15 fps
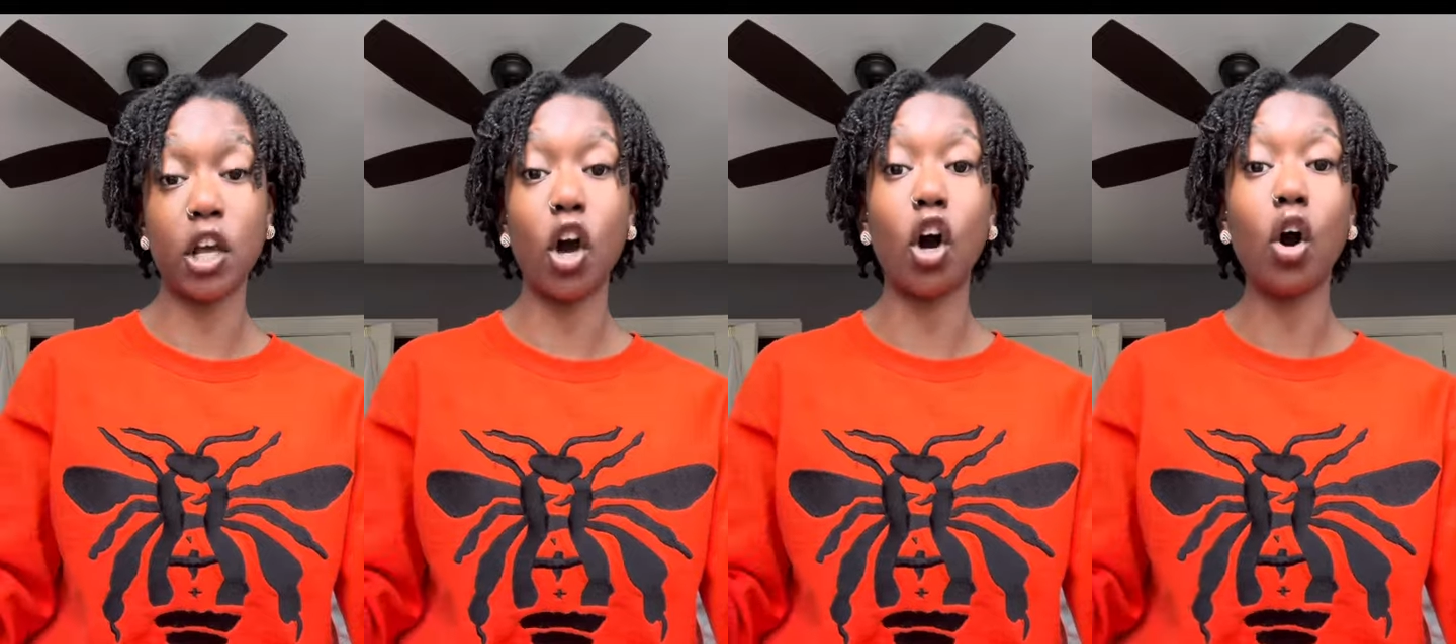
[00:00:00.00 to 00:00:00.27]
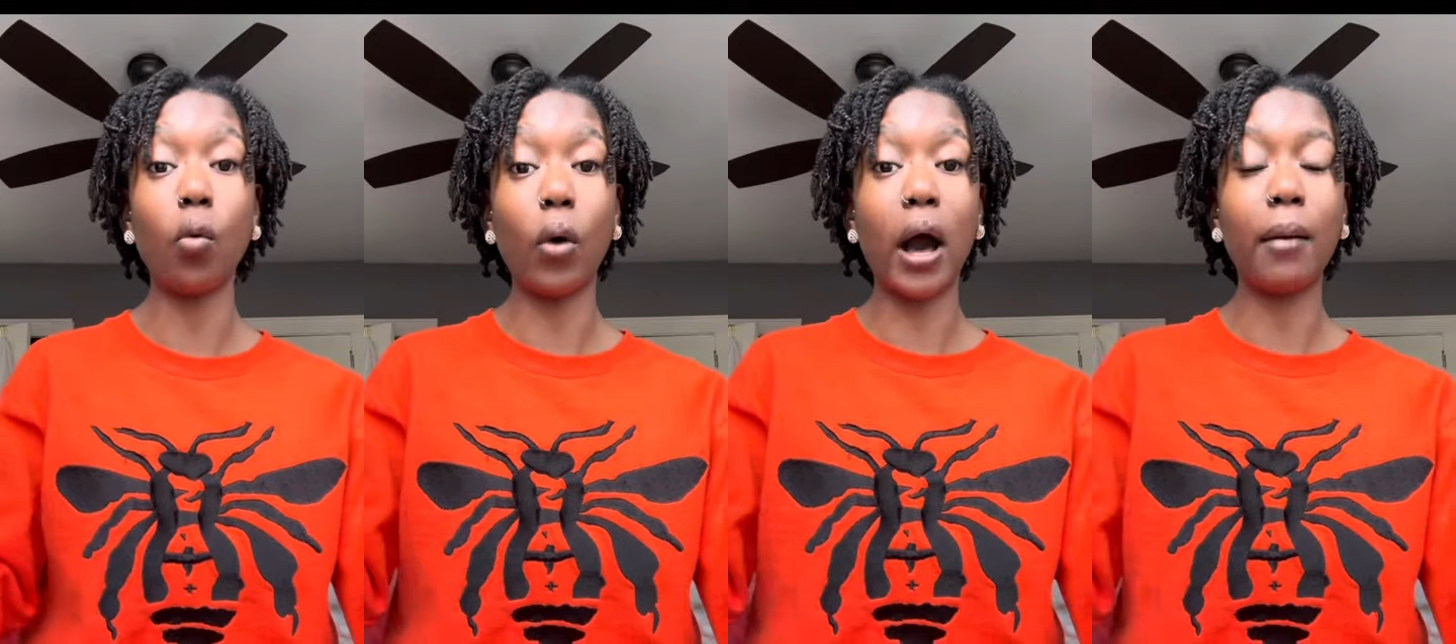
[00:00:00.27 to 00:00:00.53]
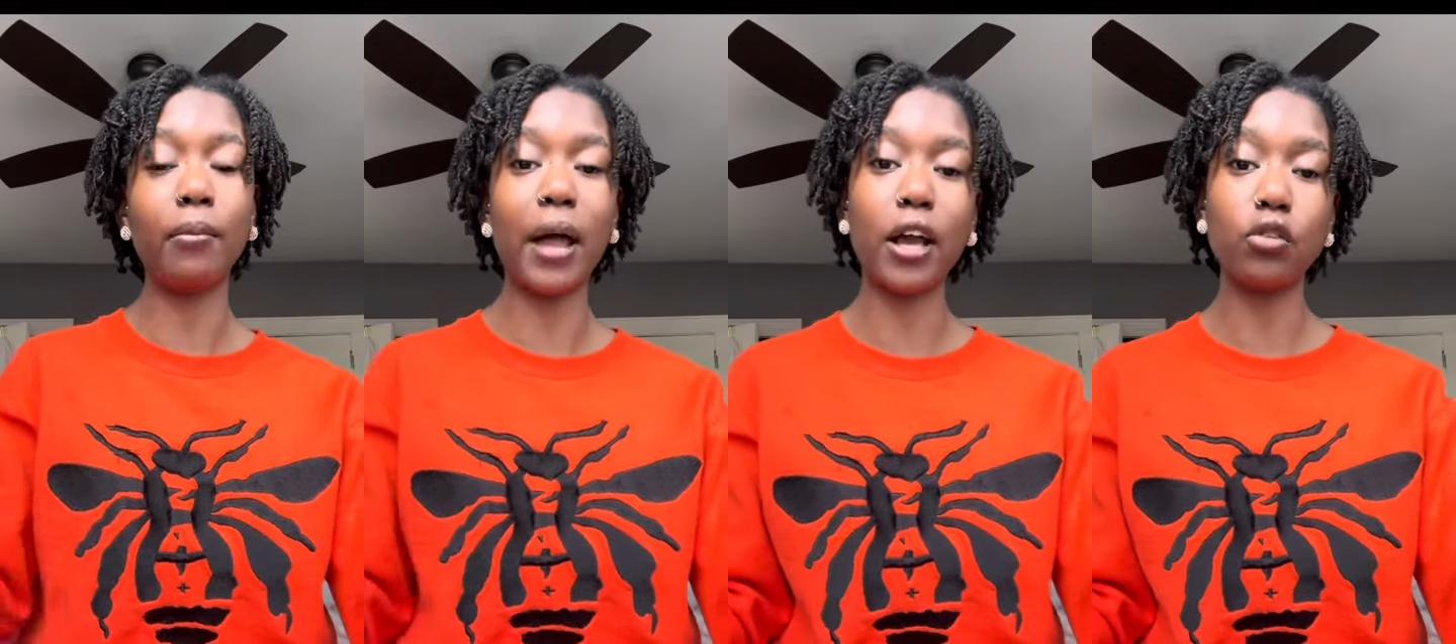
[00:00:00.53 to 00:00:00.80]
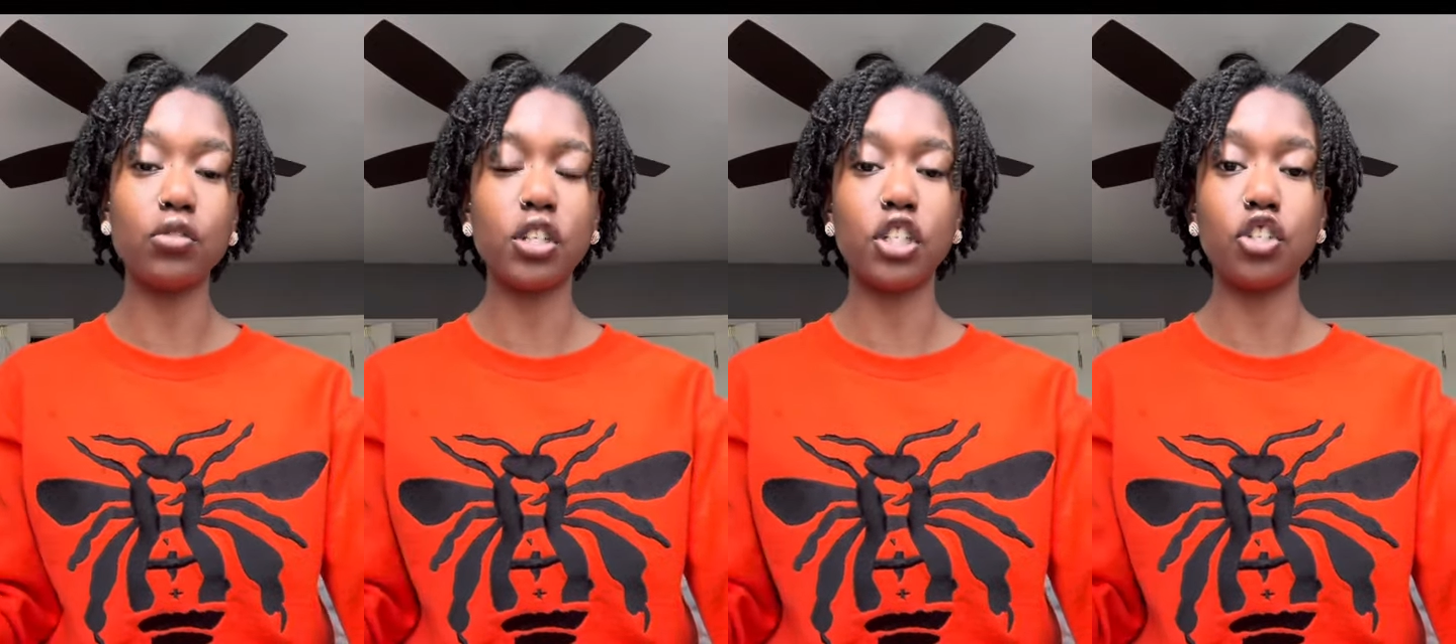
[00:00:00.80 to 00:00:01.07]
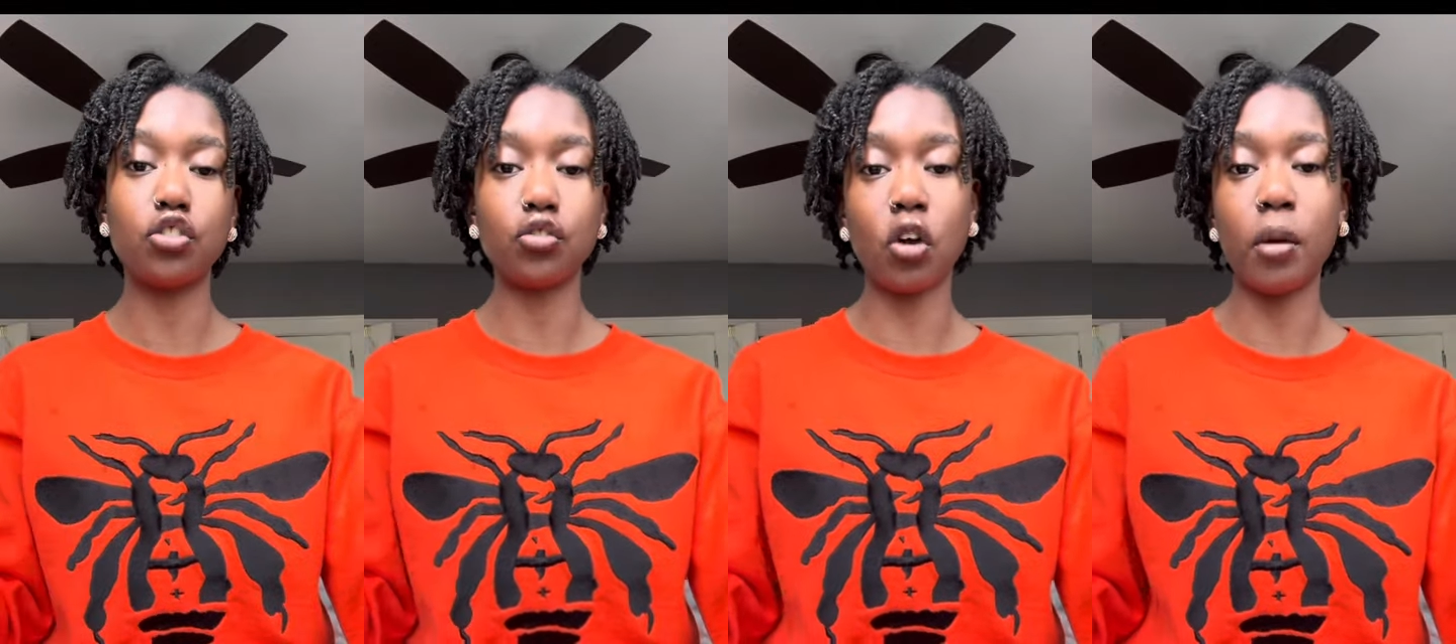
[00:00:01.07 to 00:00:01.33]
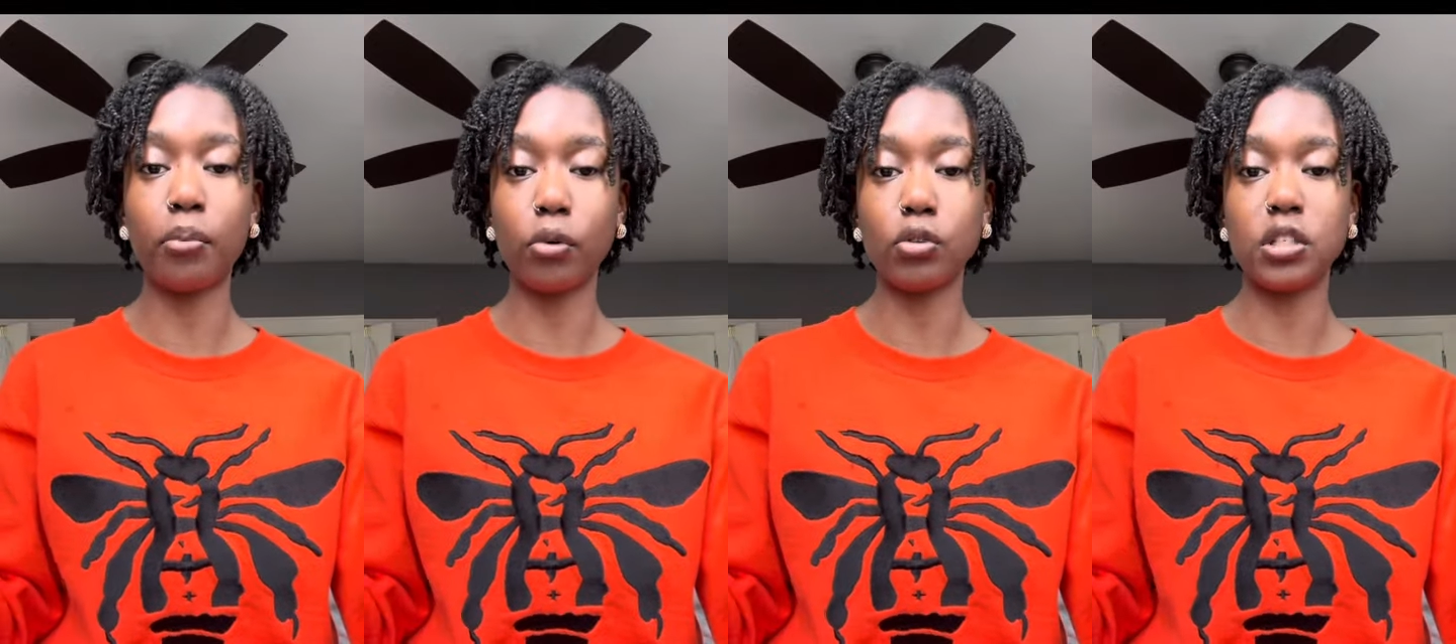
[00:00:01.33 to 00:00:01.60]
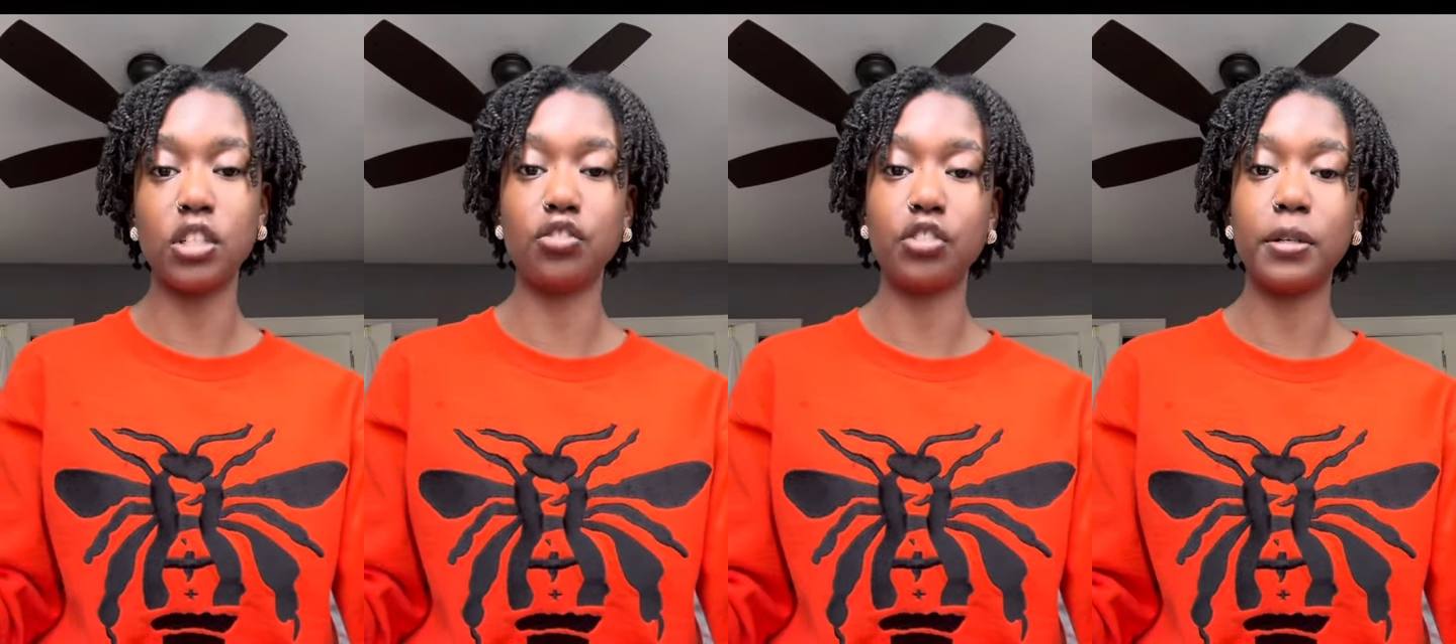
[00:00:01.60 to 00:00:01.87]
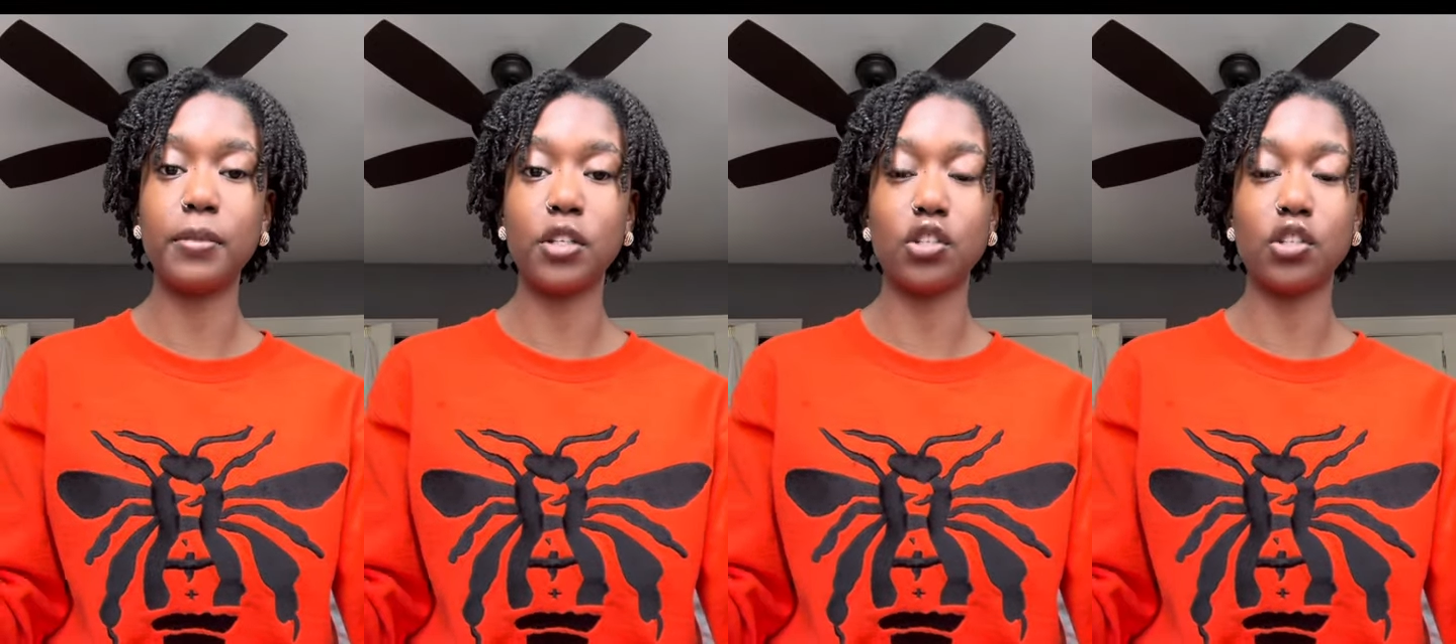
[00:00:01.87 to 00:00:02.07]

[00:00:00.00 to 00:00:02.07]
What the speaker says: oh, well, I'm not using these strong protein treatments,